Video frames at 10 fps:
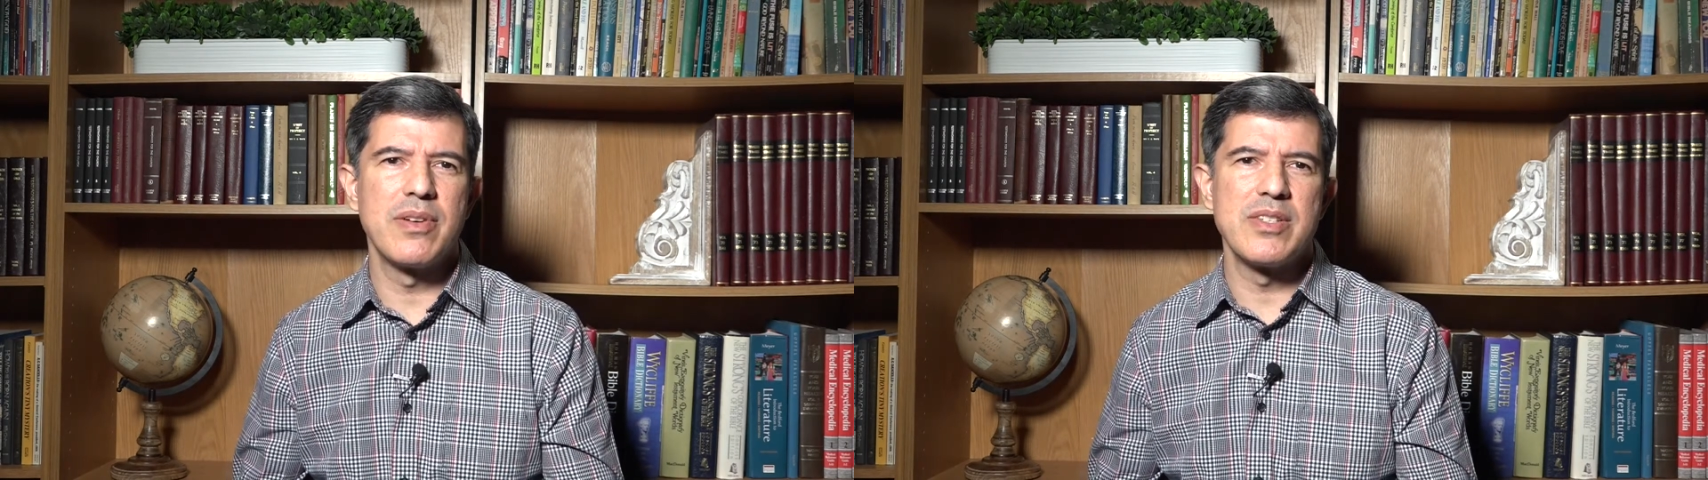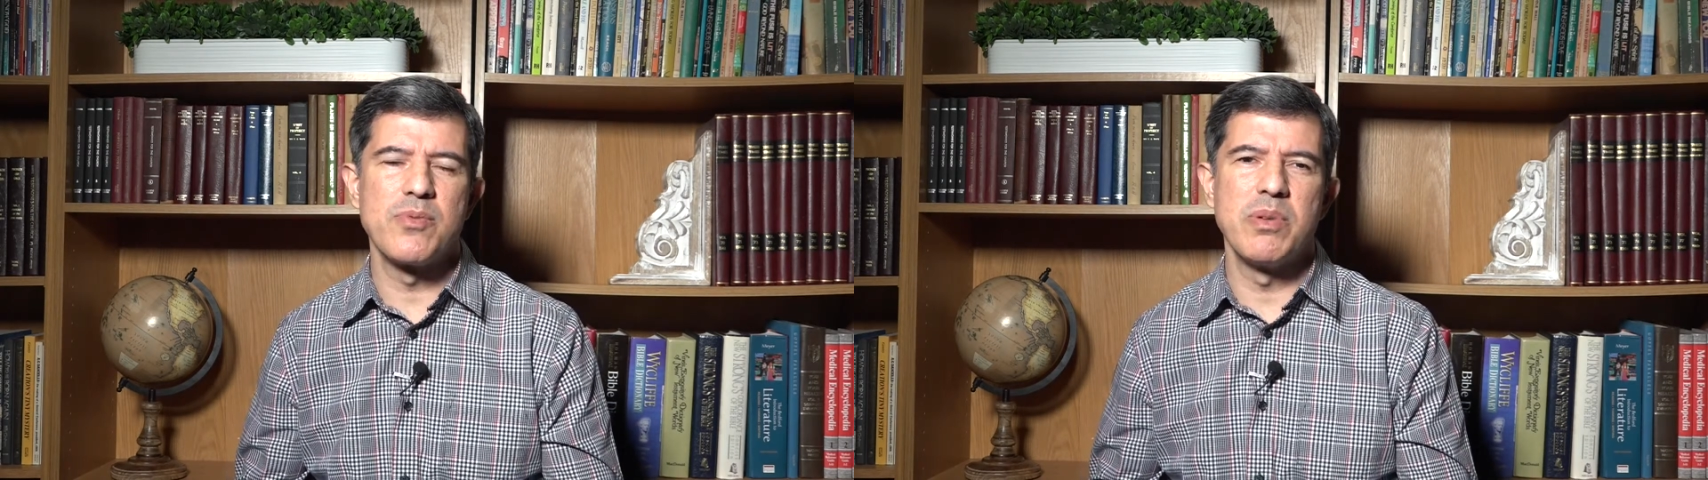
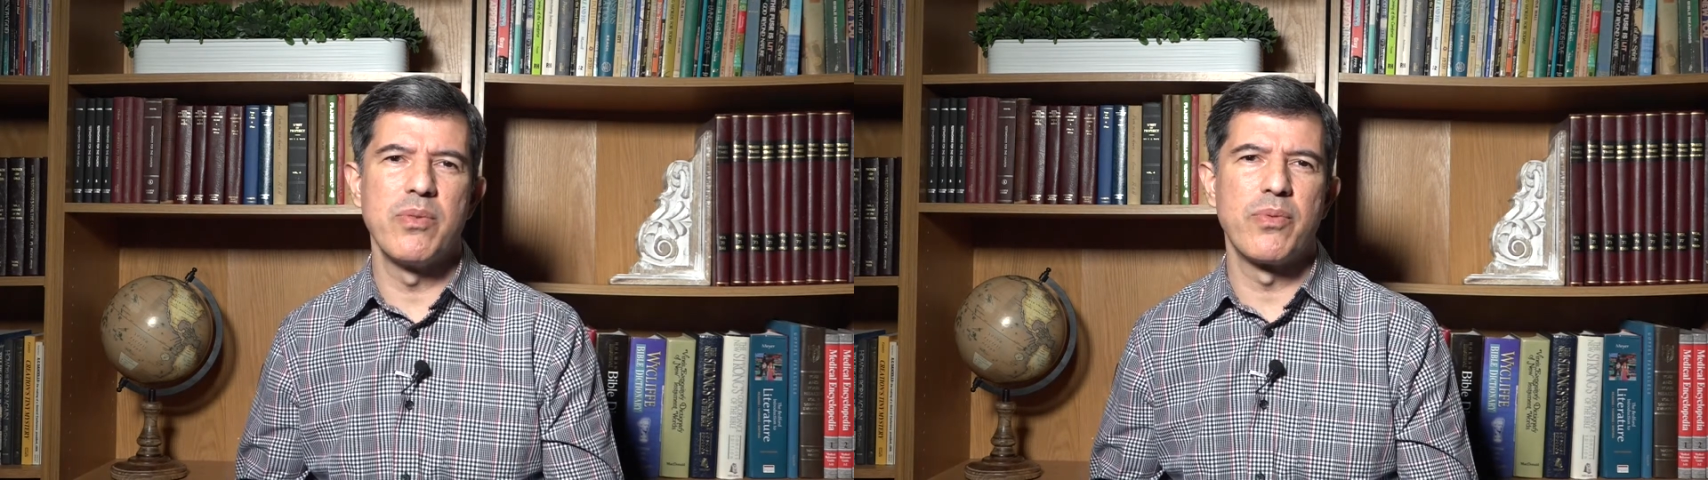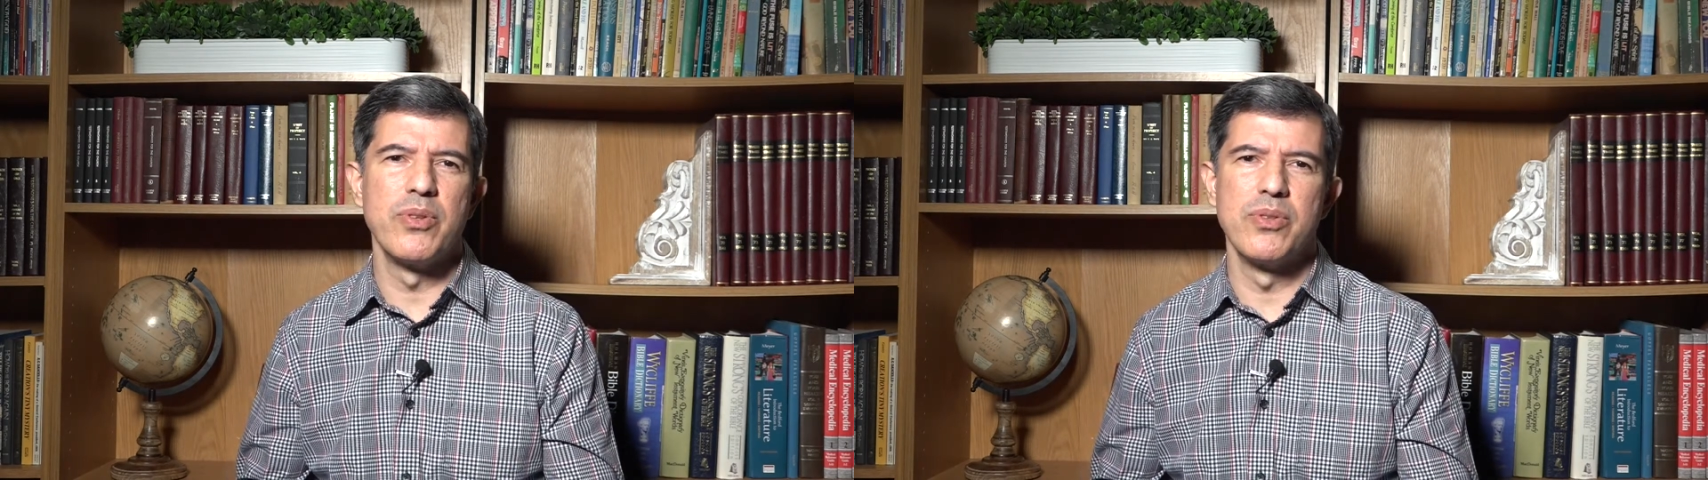has been
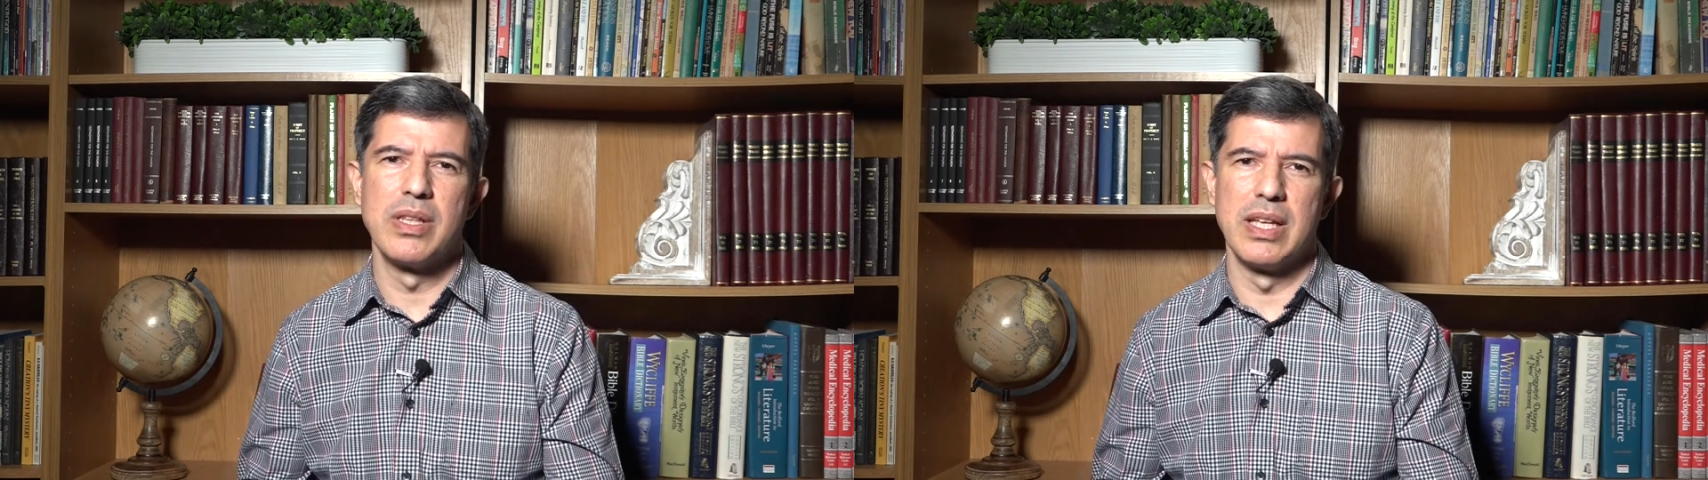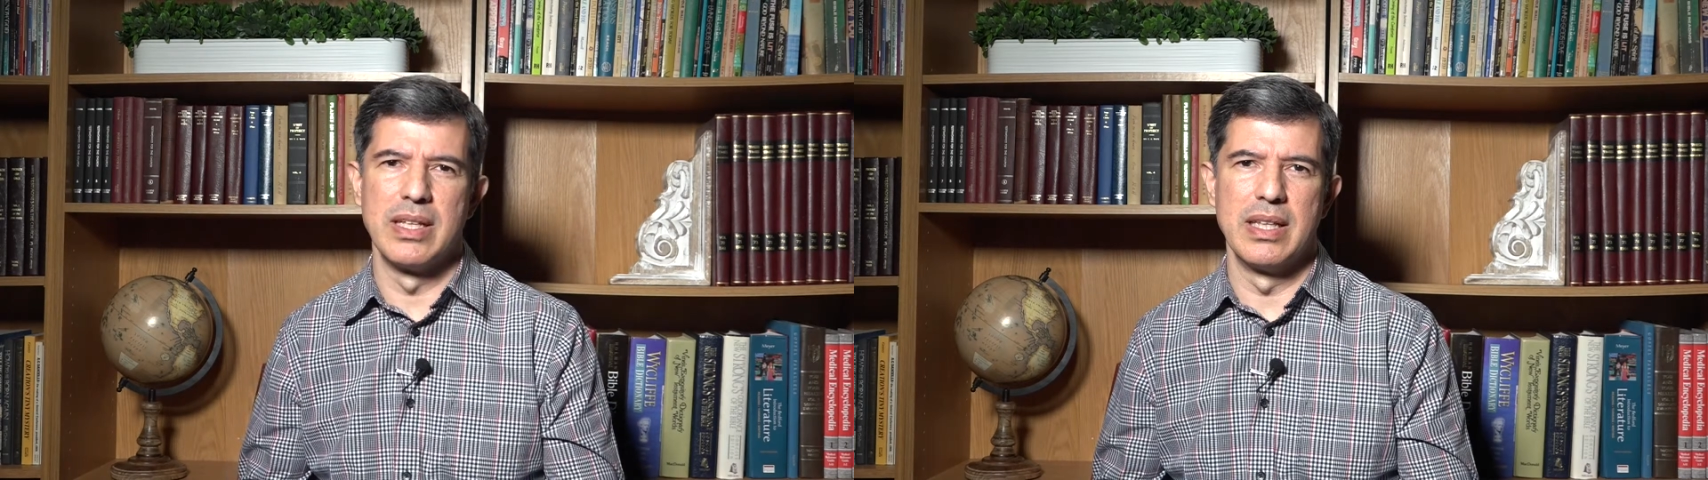for you
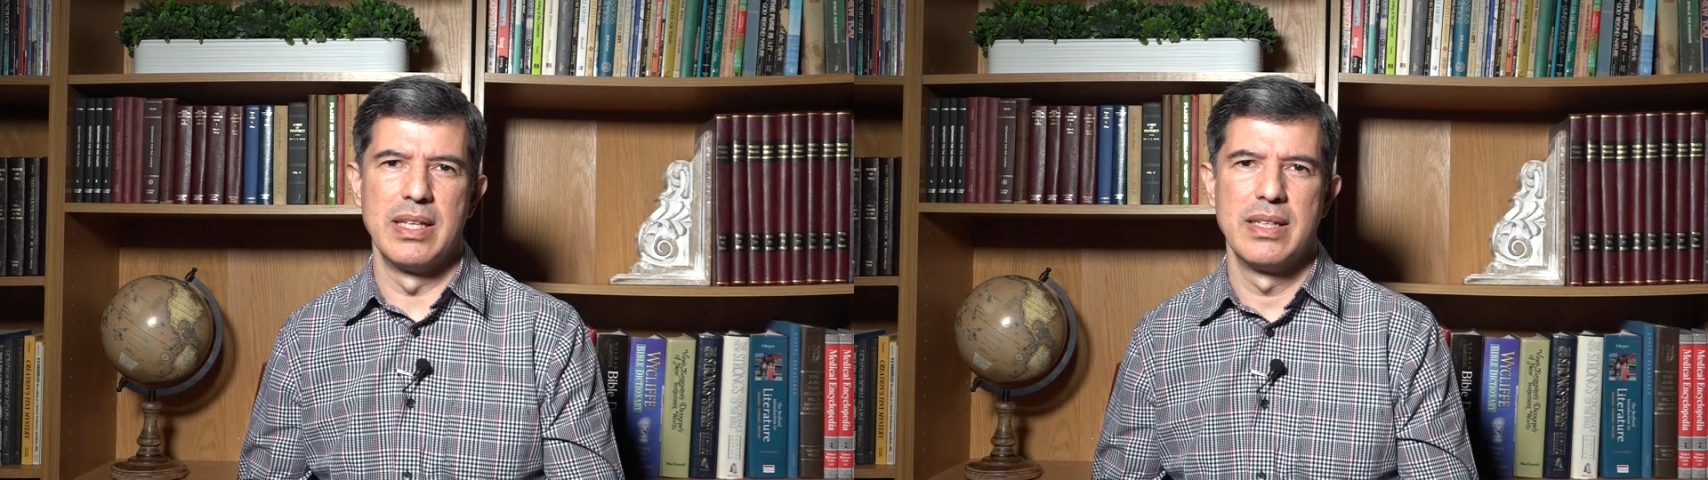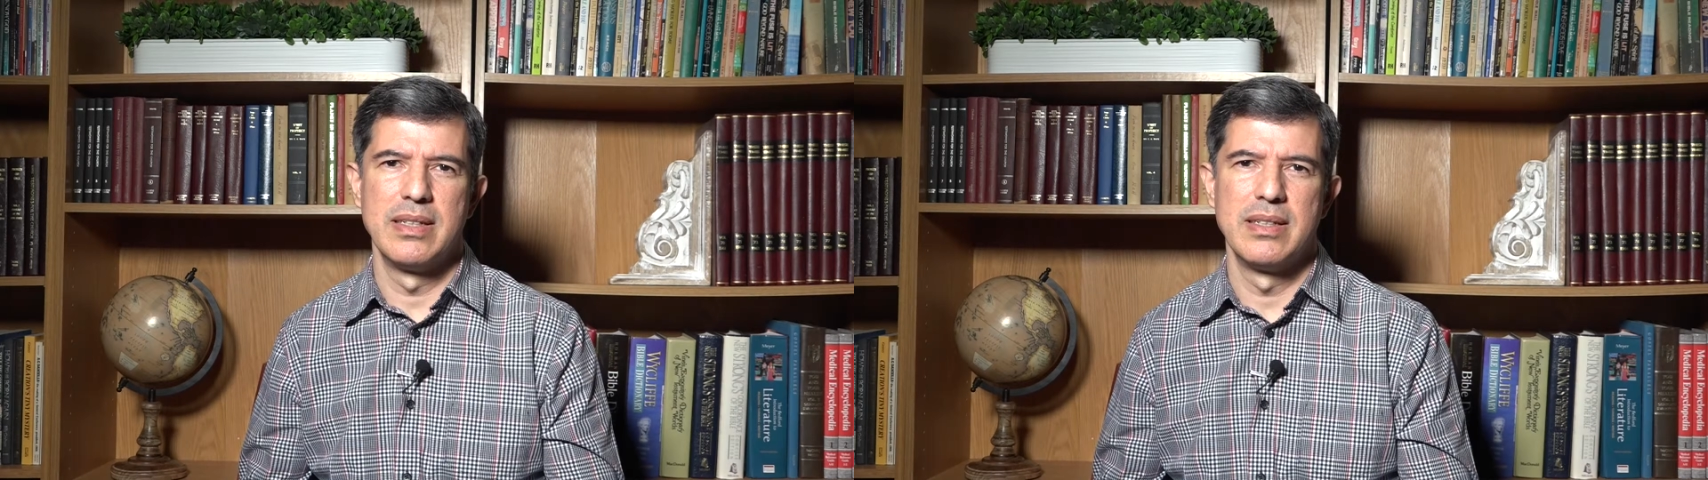lately,